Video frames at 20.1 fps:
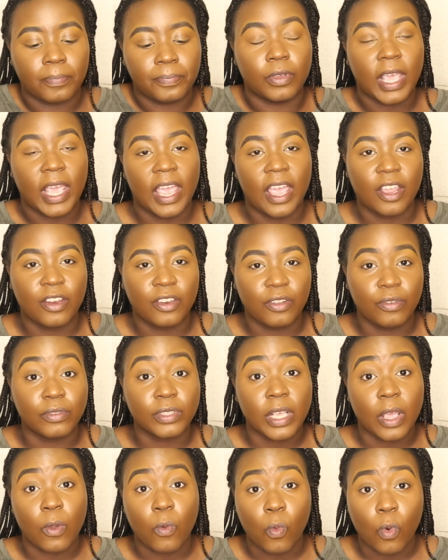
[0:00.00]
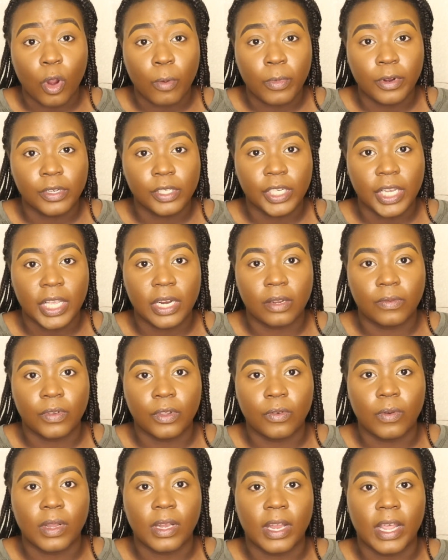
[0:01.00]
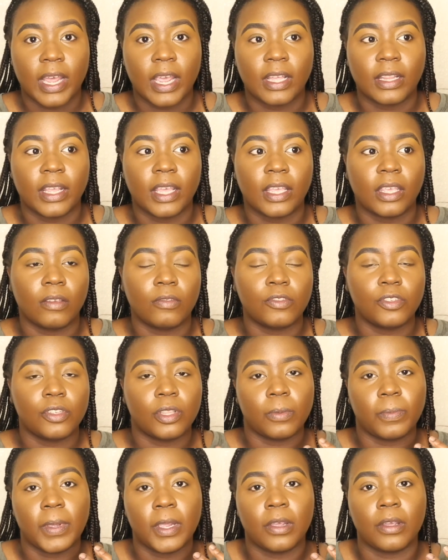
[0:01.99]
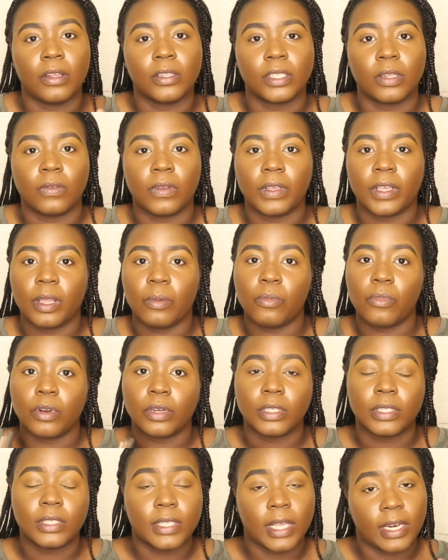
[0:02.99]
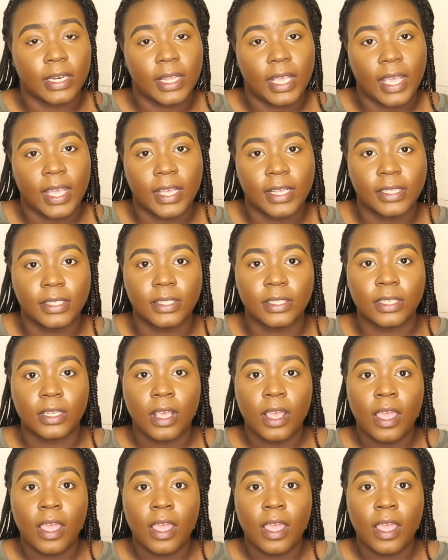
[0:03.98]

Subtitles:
You can use a warmer shade if you would like. That gives you the appearance of looking more sun-kissed.